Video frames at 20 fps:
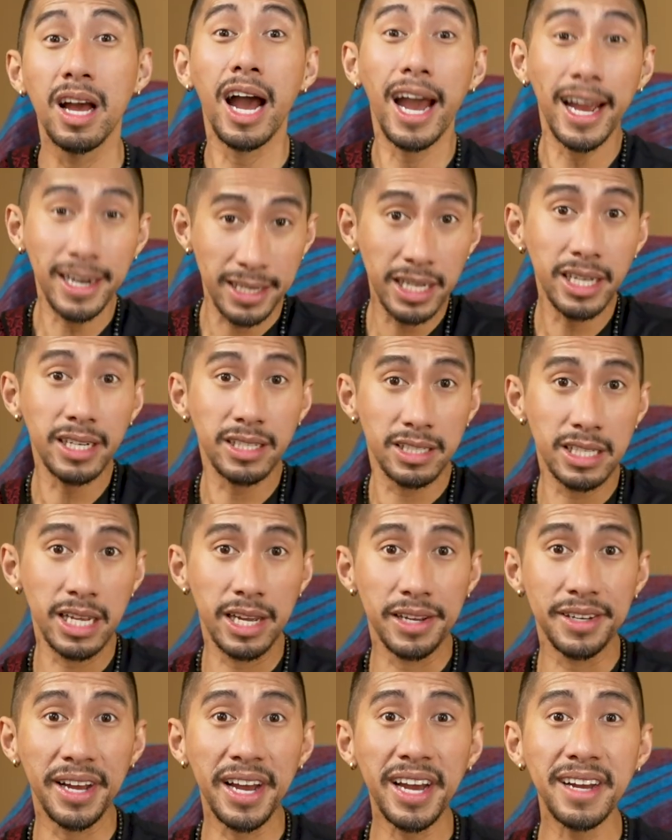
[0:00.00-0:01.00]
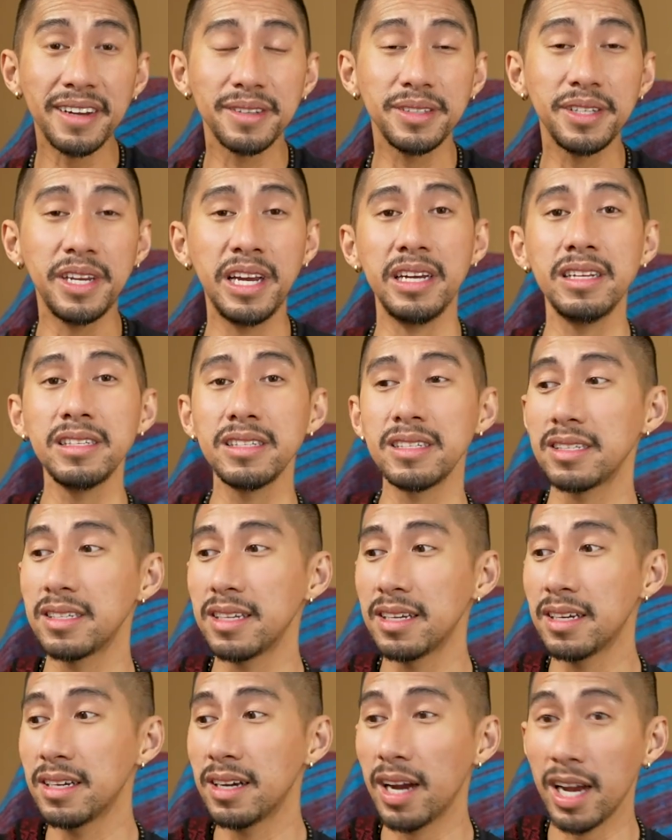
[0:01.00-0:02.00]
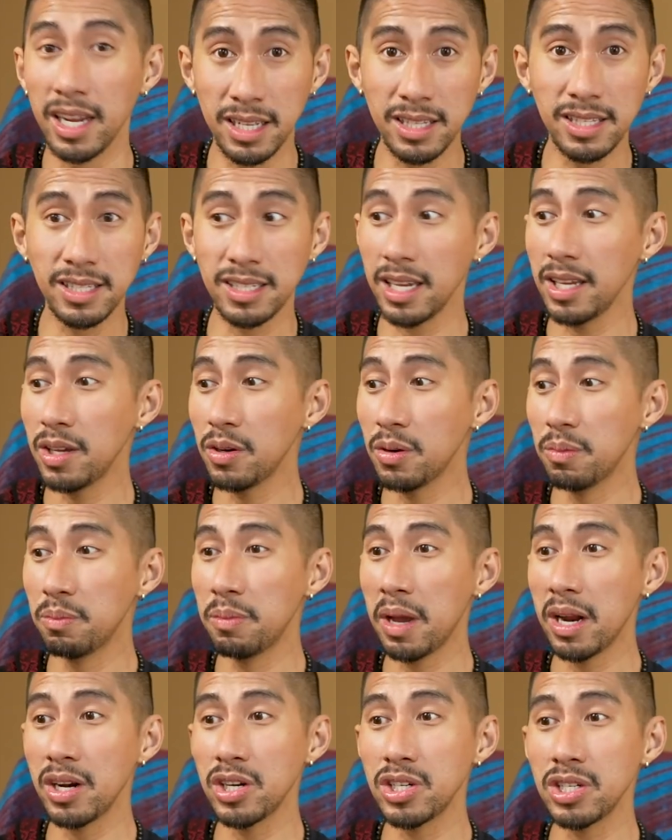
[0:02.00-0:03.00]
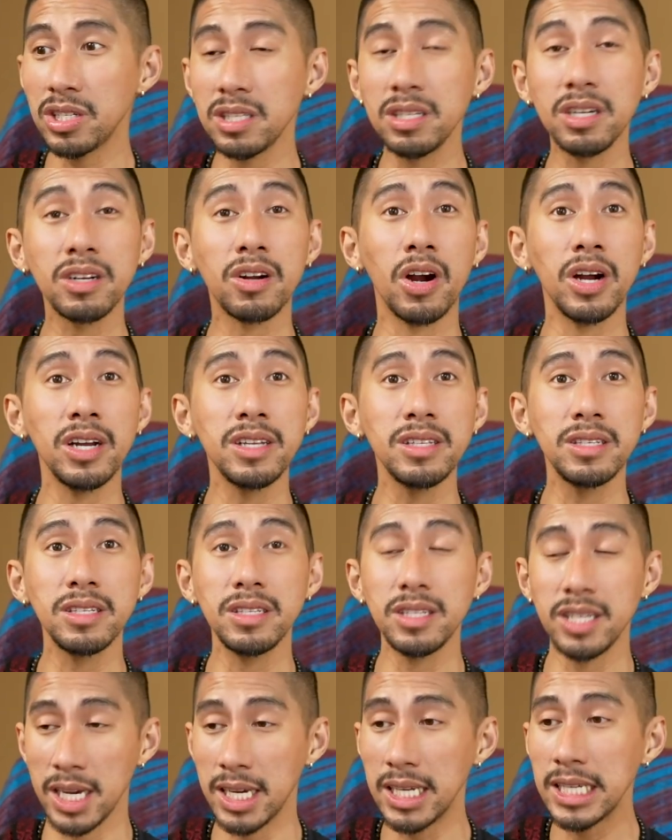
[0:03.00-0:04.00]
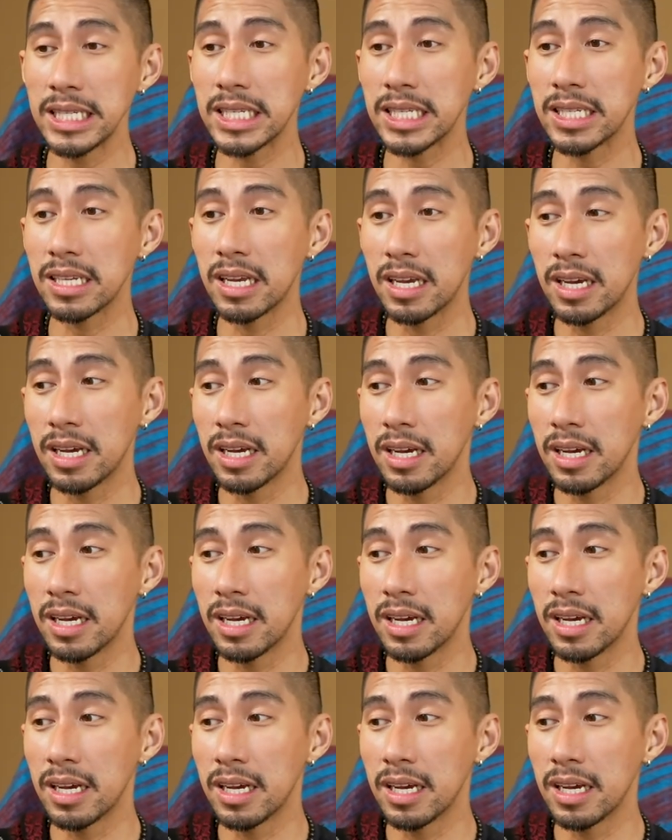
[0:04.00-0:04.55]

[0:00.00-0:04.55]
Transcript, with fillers: I did say that, yes. I did say you, marriage is in the cards, yes.